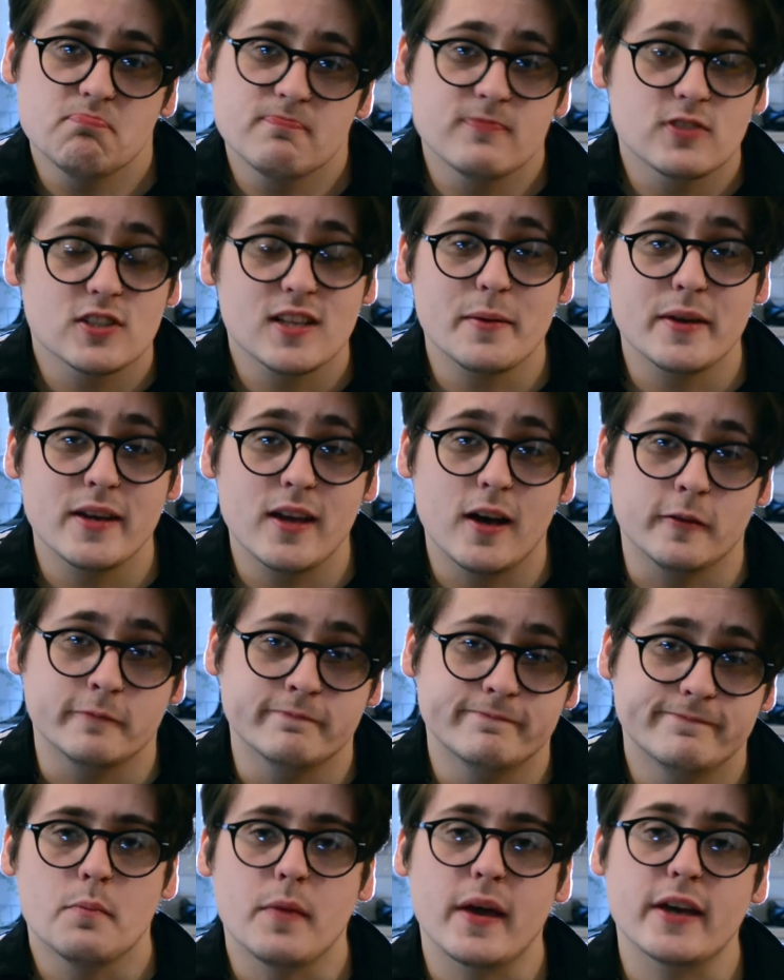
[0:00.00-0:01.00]
Just let me know.
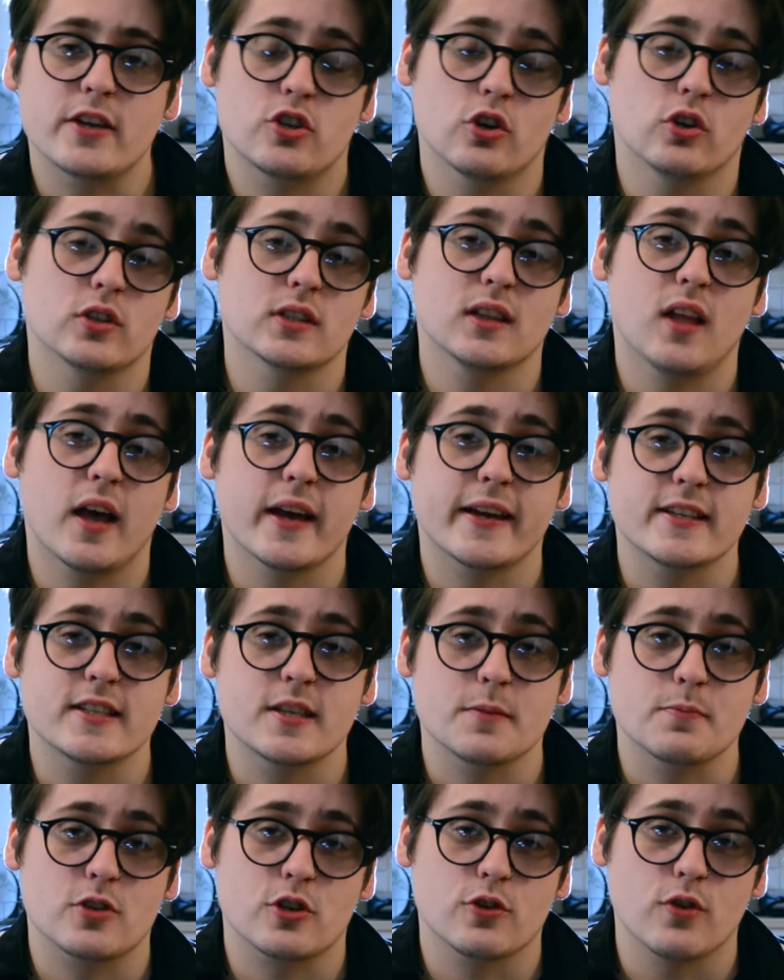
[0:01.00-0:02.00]
Make sure to like and
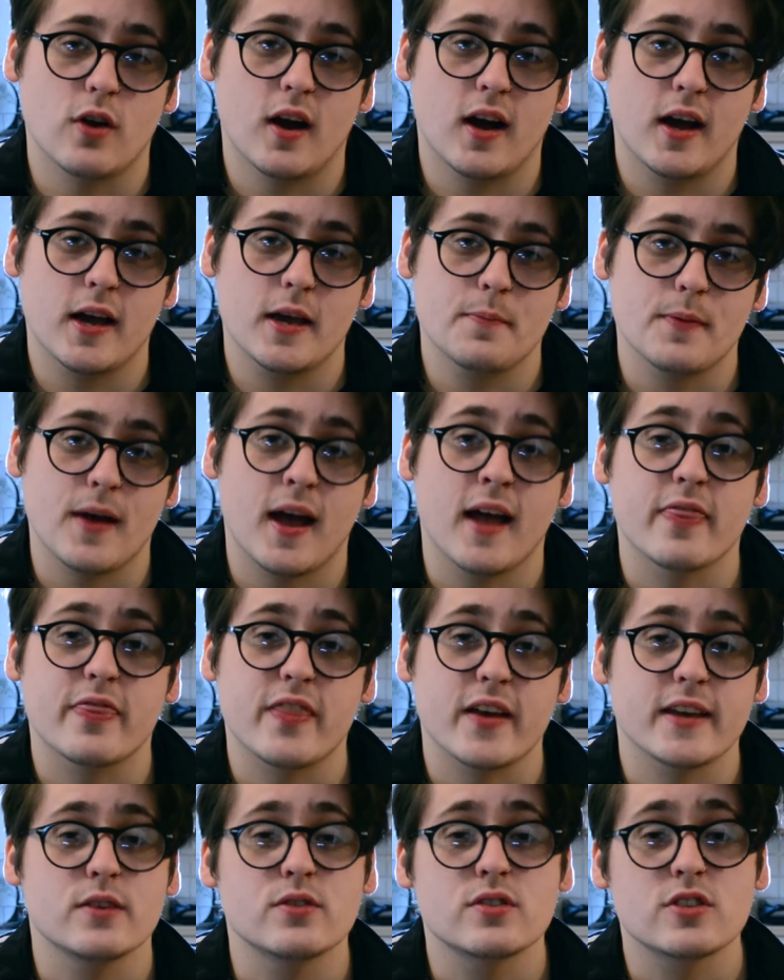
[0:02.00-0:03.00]
subscribe, and
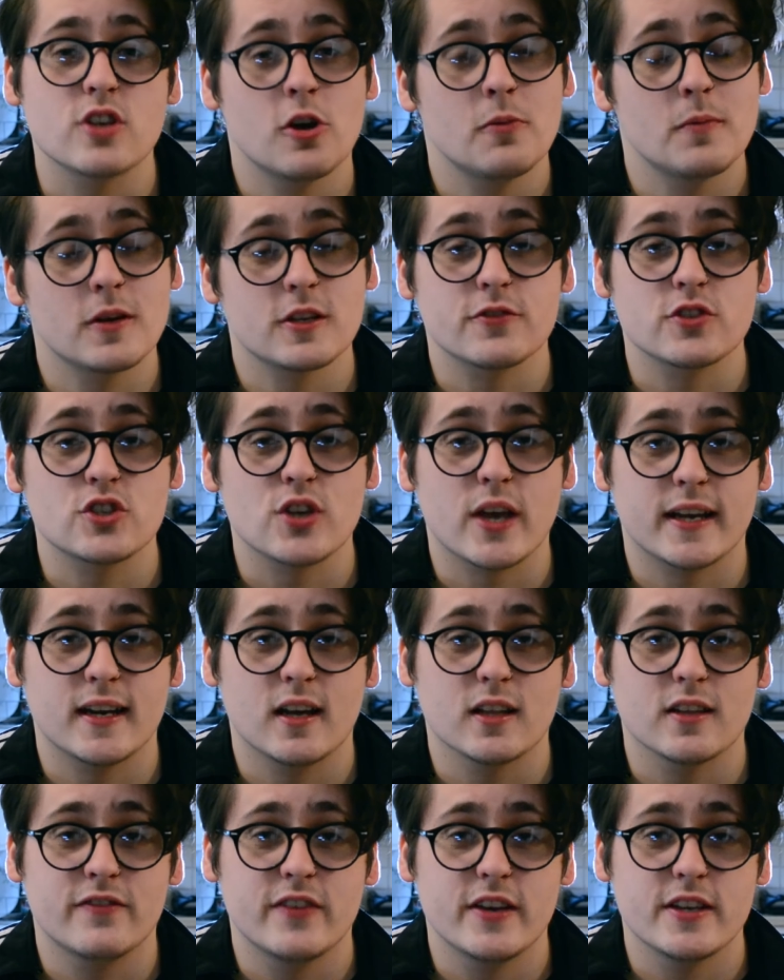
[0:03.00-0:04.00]
thank you so much for checking
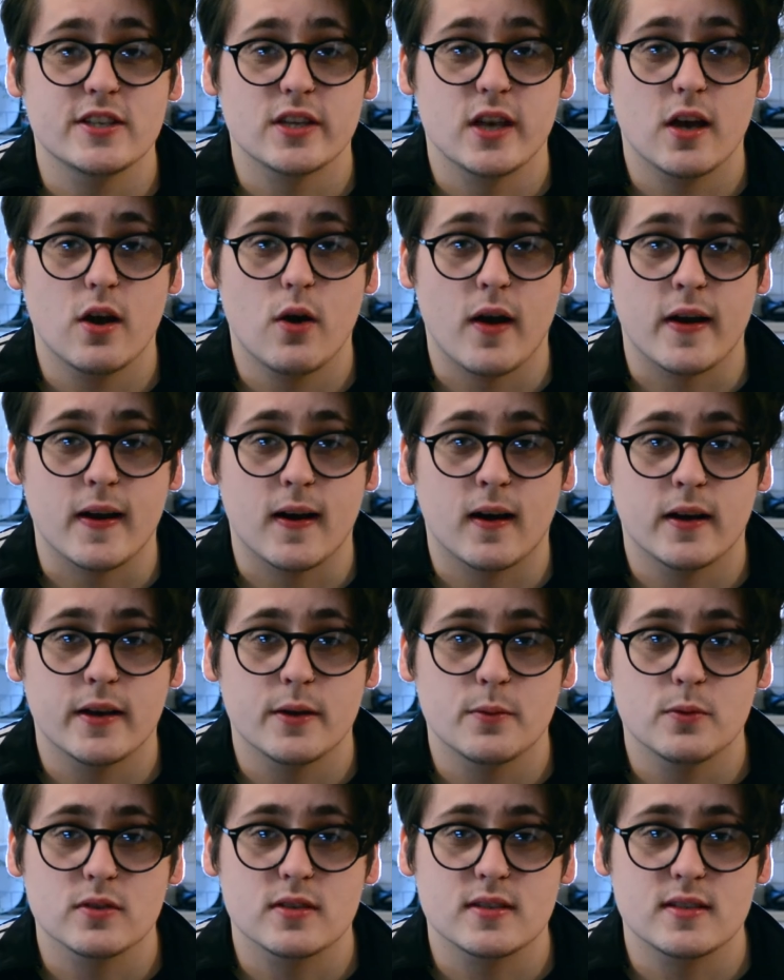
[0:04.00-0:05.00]
out the video, and I
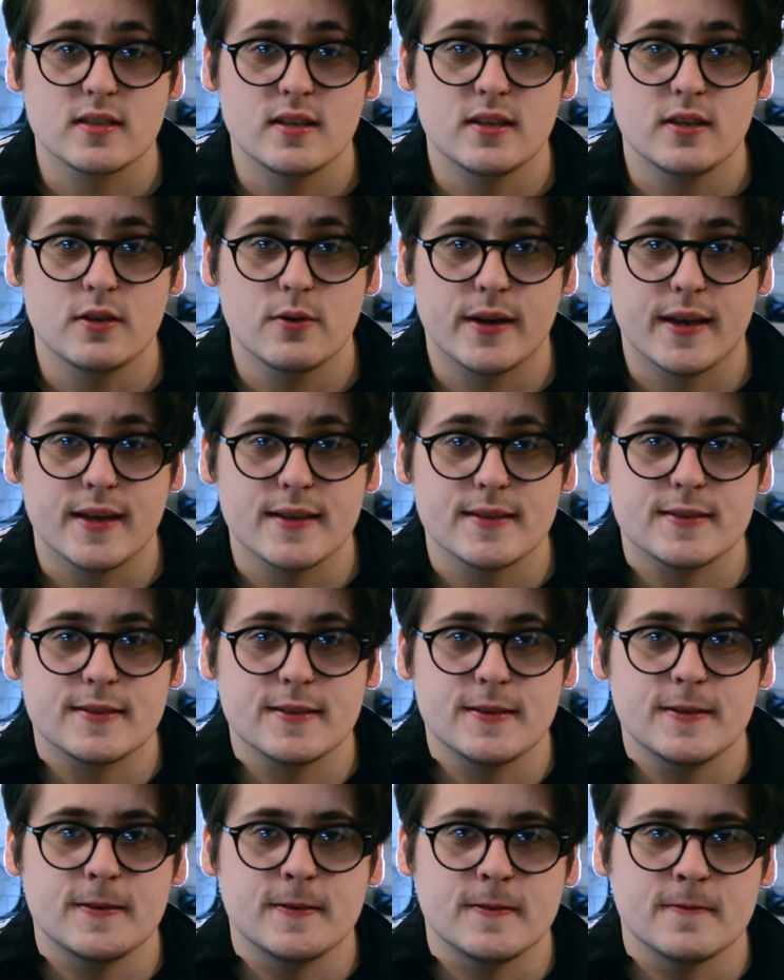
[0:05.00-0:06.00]
will see you again
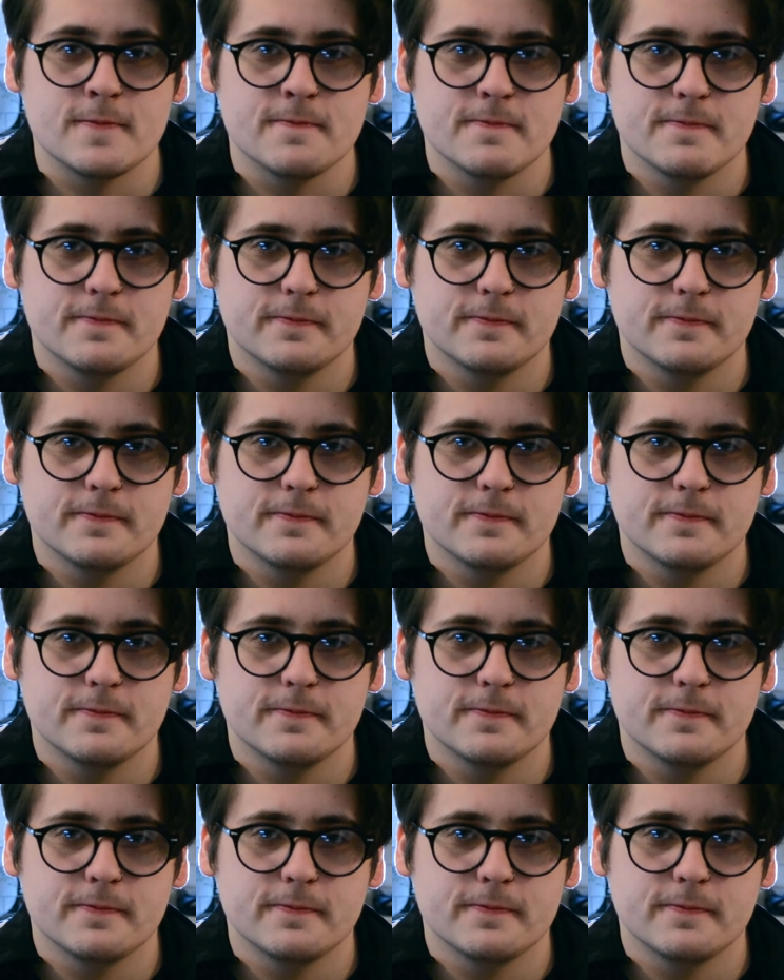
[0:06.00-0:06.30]
soon.